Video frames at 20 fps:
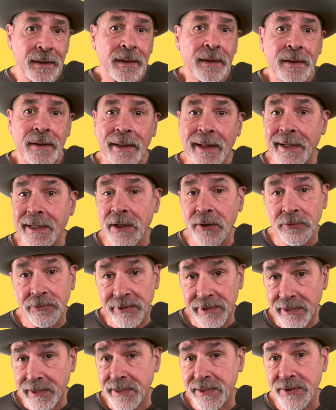LEGO
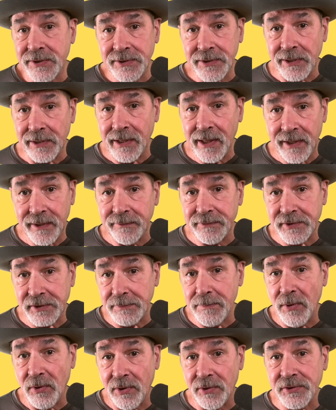released a lot of
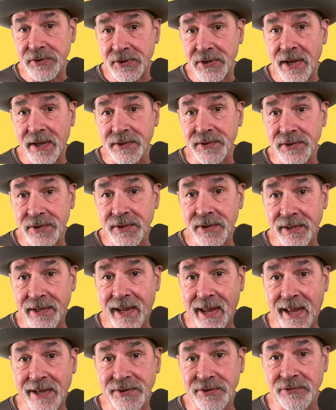small sets in the
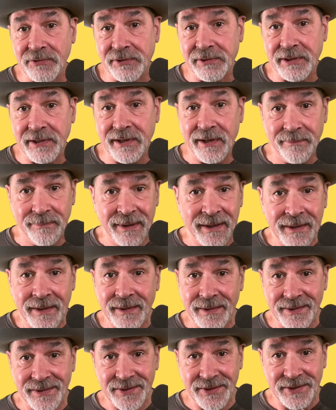castle theme,
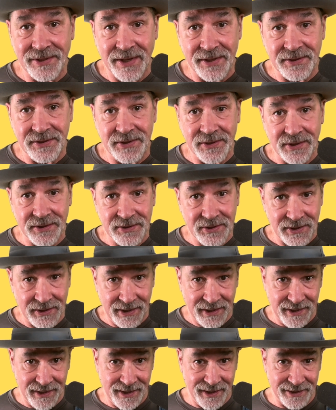sets that
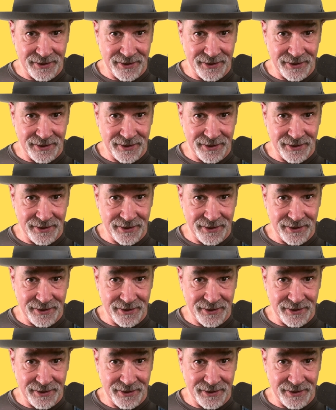today I